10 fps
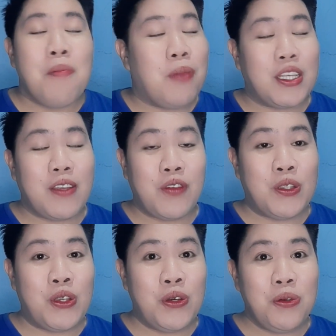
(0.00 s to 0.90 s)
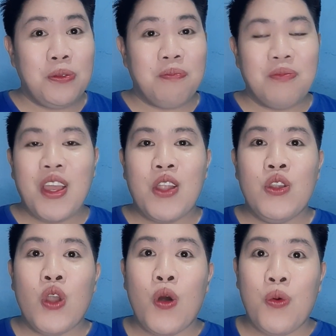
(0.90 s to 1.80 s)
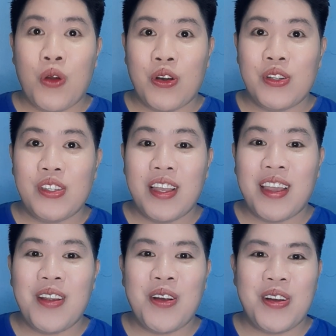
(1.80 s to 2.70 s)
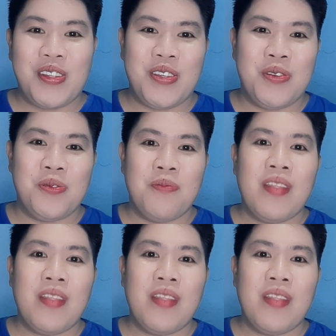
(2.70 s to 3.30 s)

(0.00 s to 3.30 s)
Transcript: Because if you do, no words can hurt you.